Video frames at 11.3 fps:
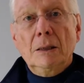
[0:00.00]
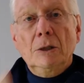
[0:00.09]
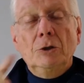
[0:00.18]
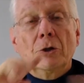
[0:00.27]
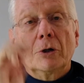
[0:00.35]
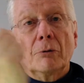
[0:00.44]

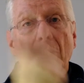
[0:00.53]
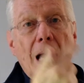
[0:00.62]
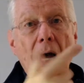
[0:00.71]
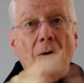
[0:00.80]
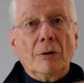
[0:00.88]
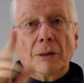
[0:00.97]
Turn
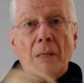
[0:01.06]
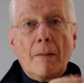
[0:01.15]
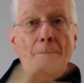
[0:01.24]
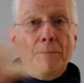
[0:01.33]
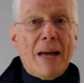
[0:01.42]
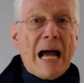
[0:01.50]
around,
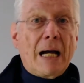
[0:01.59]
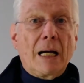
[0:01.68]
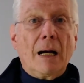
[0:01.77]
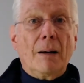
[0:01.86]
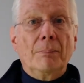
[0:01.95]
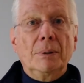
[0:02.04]
back
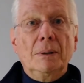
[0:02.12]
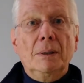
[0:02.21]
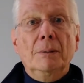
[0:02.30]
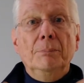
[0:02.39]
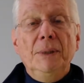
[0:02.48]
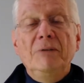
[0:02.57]
up,
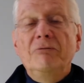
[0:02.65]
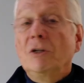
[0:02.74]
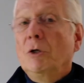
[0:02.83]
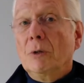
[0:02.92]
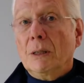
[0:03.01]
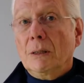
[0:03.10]
be
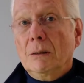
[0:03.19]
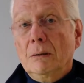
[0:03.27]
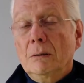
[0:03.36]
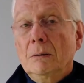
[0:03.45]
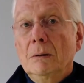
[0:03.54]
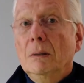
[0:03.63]
fluid.
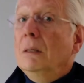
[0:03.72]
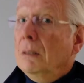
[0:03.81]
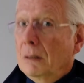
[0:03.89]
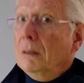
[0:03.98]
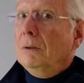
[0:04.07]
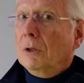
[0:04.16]

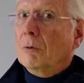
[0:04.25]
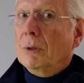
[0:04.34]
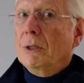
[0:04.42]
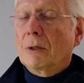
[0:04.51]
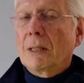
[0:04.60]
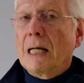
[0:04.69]
Know where
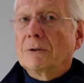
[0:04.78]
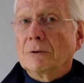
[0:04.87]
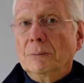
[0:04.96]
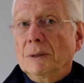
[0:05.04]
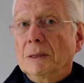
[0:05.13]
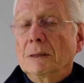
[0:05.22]
your classroom
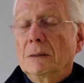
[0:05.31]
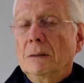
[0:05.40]
is